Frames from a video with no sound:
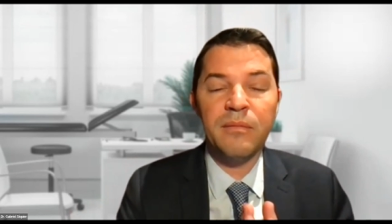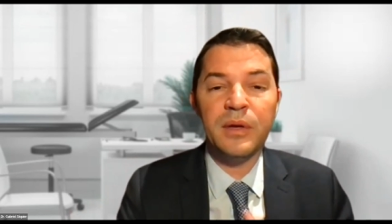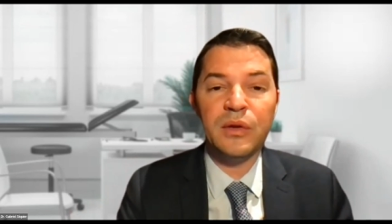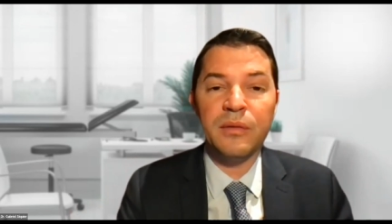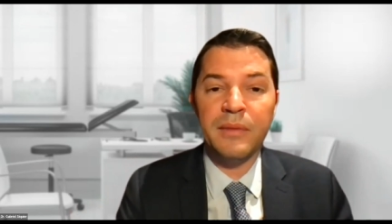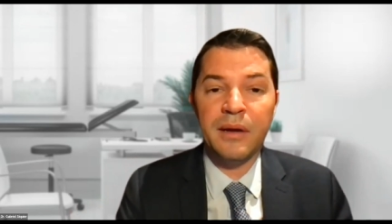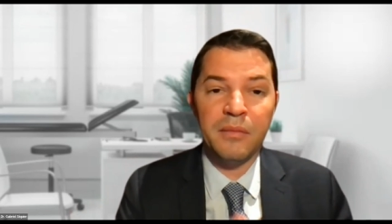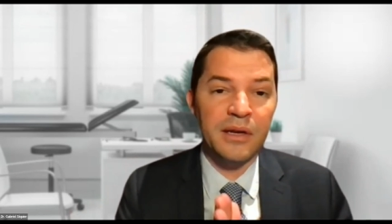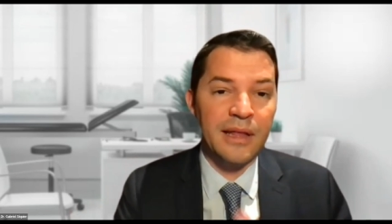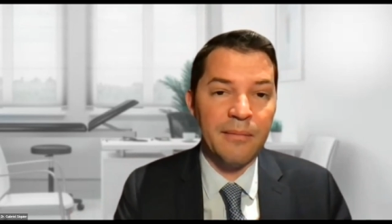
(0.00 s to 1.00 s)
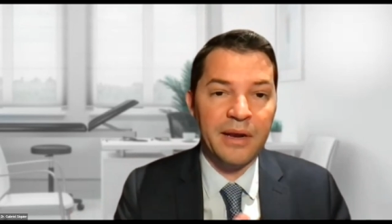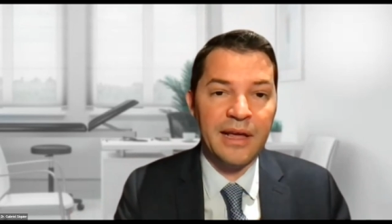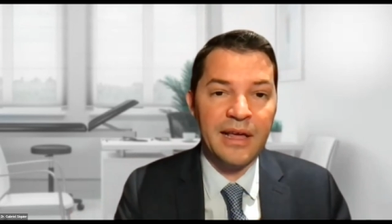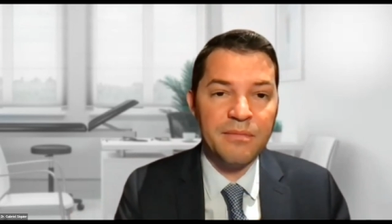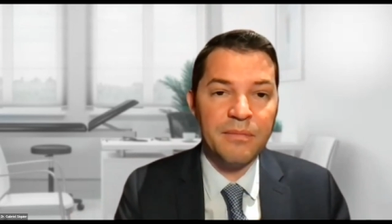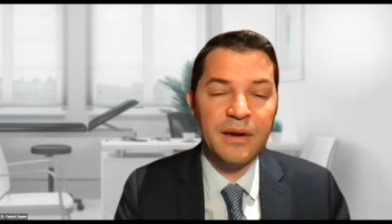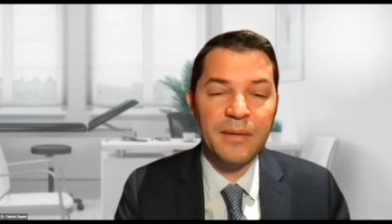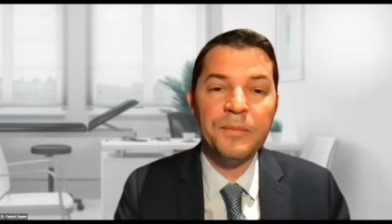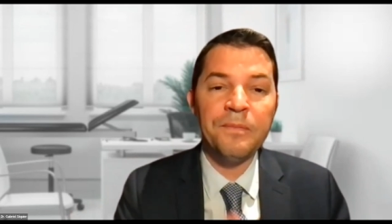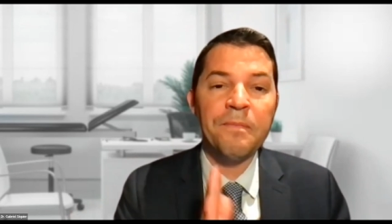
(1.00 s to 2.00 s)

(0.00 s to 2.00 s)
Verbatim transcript: but remember that melasma,